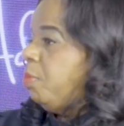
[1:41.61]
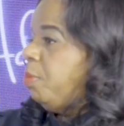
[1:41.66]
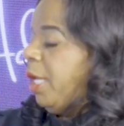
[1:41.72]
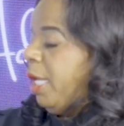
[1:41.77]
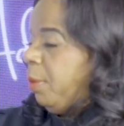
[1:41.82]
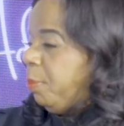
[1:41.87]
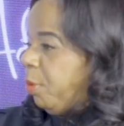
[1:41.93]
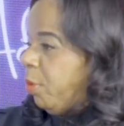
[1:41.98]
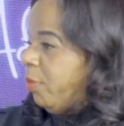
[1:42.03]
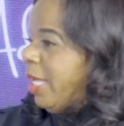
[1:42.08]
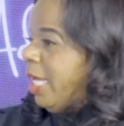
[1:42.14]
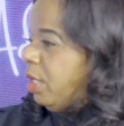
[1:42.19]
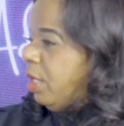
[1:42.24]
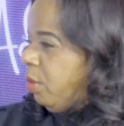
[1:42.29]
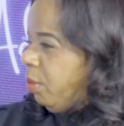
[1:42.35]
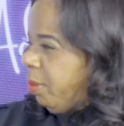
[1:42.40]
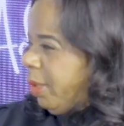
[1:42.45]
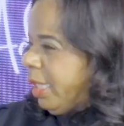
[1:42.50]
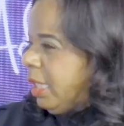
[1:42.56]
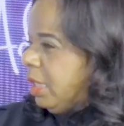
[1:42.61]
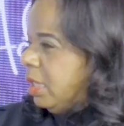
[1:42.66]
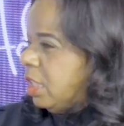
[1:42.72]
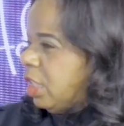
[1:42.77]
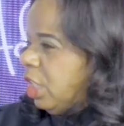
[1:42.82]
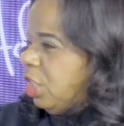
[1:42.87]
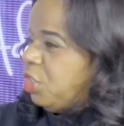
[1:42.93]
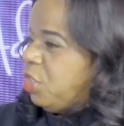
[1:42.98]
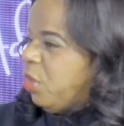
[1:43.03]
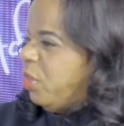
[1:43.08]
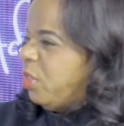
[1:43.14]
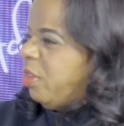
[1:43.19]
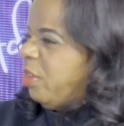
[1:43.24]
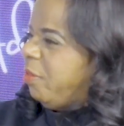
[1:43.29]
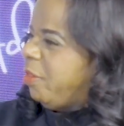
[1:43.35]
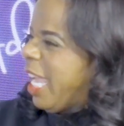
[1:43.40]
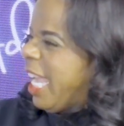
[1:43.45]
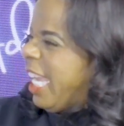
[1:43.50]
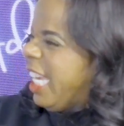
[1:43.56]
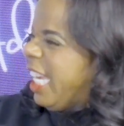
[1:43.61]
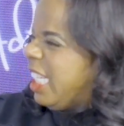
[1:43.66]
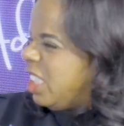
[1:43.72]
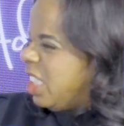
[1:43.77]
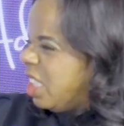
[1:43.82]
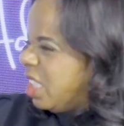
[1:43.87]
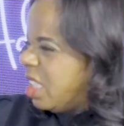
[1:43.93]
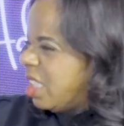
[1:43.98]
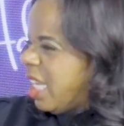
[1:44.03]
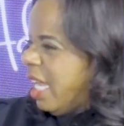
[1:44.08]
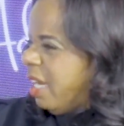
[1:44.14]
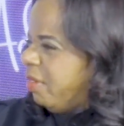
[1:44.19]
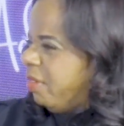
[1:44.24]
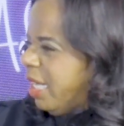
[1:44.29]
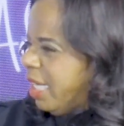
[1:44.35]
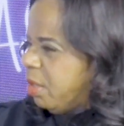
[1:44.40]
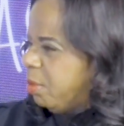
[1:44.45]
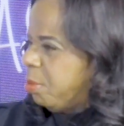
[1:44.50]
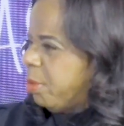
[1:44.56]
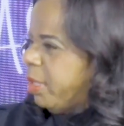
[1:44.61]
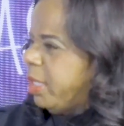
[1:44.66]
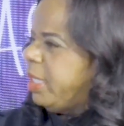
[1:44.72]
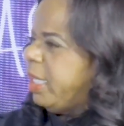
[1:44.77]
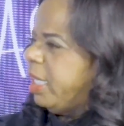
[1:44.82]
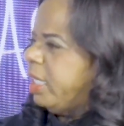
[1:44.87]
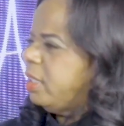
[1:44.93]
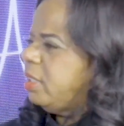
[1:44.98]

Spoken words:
people that you reach in terms of ages? Kind of like a breakdown.